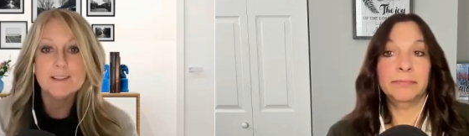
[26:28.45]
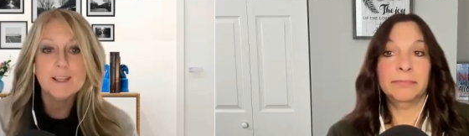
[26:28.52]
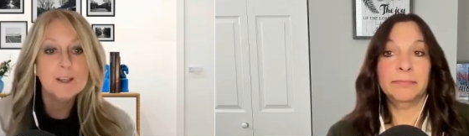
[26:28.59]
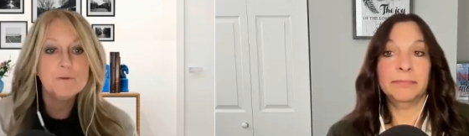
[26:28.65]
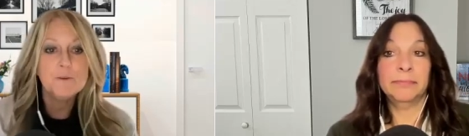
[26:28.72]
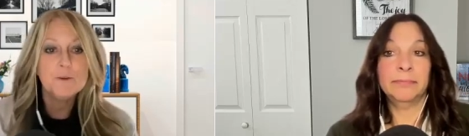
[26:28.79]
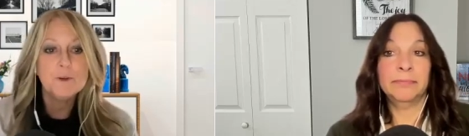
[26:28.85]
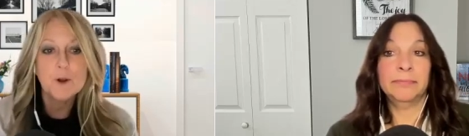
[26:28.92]

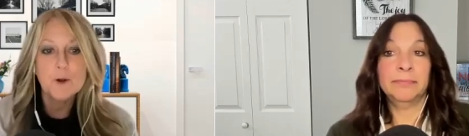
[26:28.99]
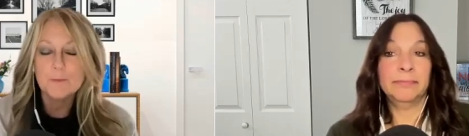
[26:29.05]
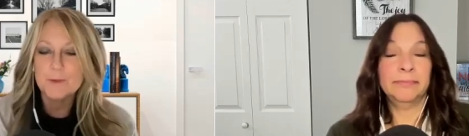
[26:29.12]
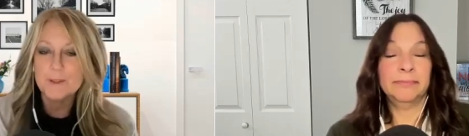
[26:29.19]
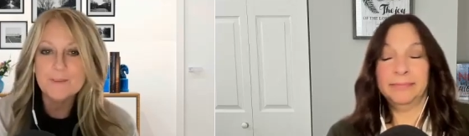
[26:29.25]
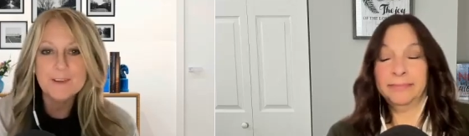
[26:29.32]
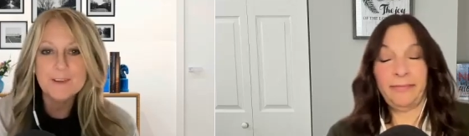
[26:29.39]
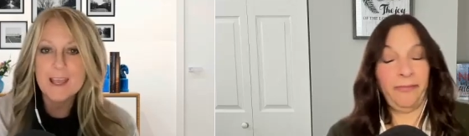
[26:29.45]
Speaker 1: if you don't
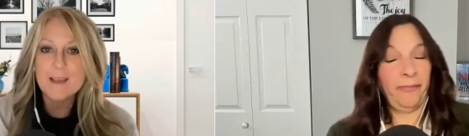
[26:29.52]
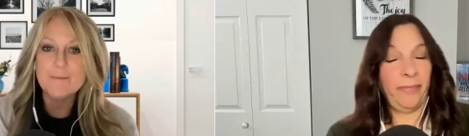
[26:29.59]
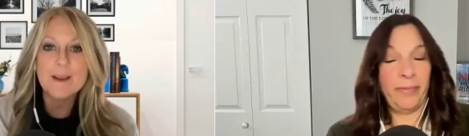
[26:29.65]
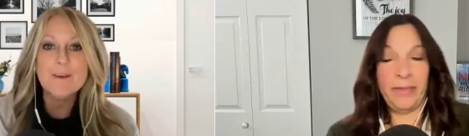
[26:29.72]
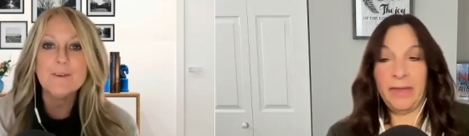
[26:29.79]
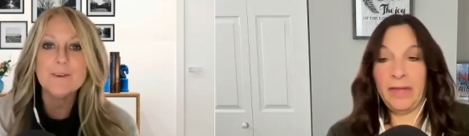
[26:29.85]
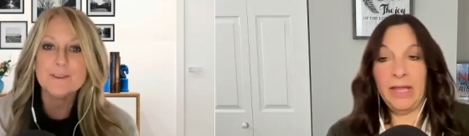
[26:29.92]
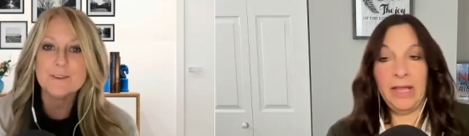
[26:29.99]
believe in gay
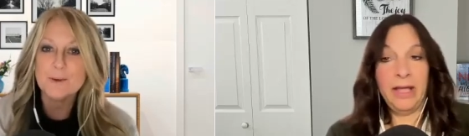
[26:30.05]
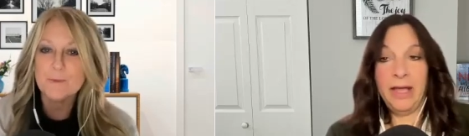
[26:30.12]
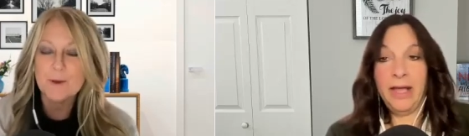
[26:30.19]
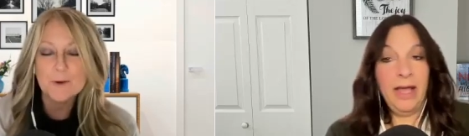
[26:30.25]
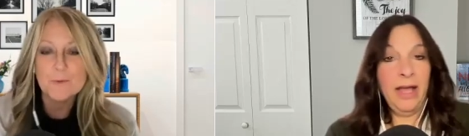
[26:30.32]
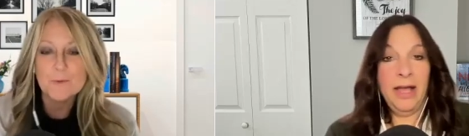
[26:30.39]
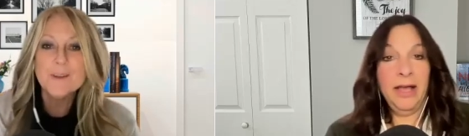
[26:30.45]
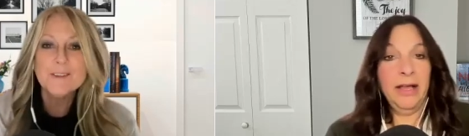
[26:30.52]
marriage, no
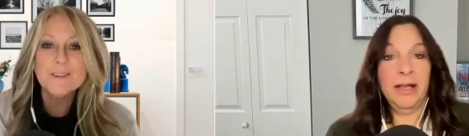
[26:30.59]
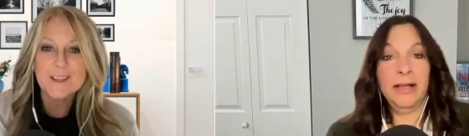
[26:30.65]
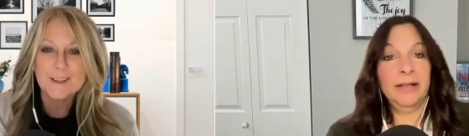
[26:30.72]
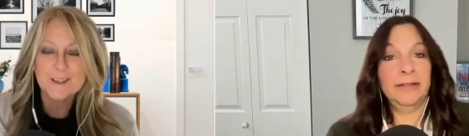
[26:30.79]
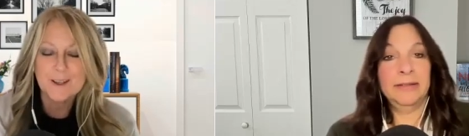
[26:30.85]
matter what skin